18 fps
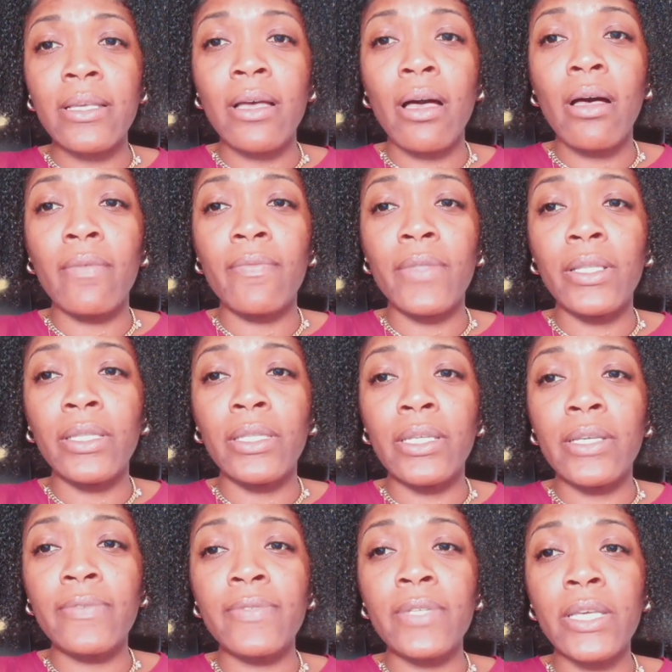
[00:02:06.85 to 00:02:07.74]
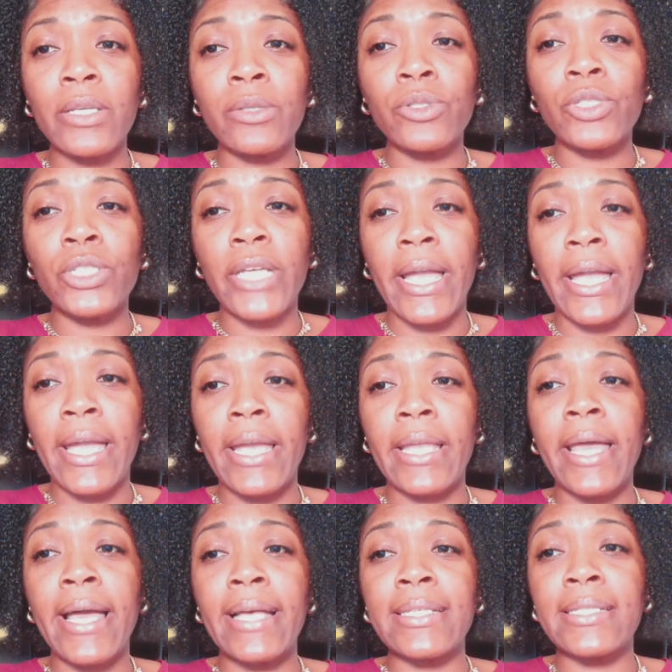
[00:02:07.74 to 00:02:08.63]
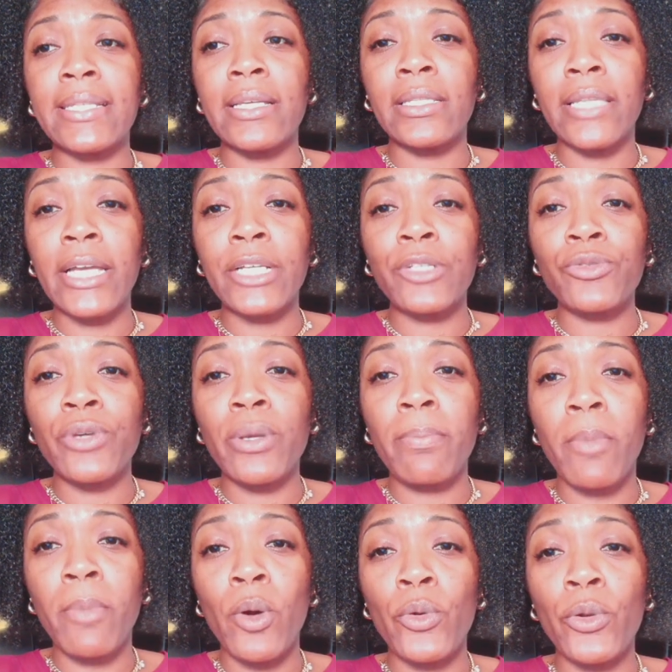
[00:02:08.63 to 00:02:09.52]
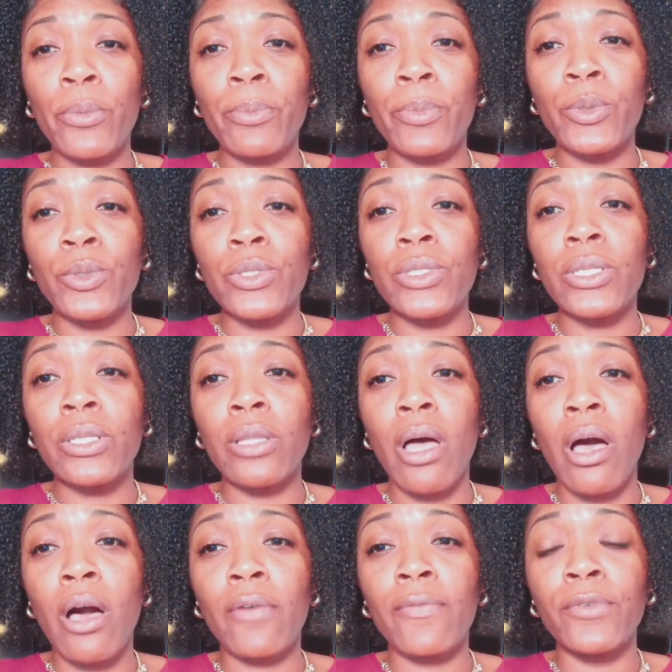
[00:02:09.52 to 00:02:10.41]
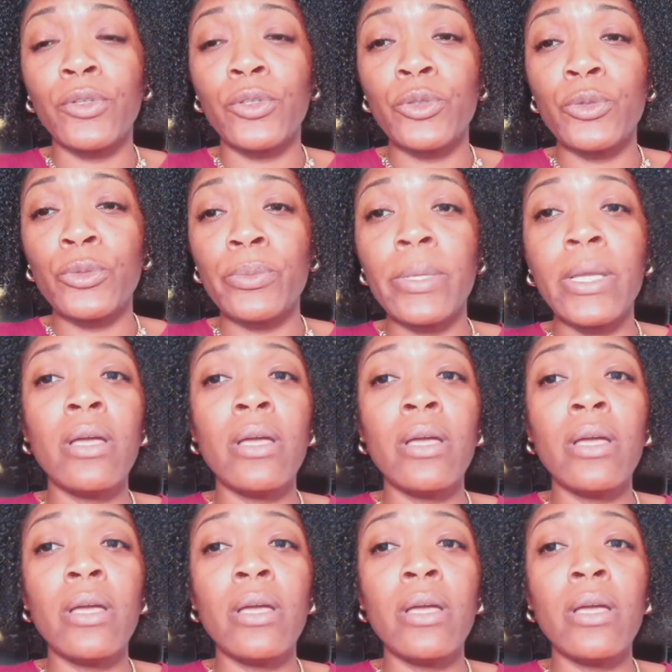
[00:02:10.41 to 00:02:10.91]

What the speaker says: of the lift hill chain as the electric motor pulls the log flume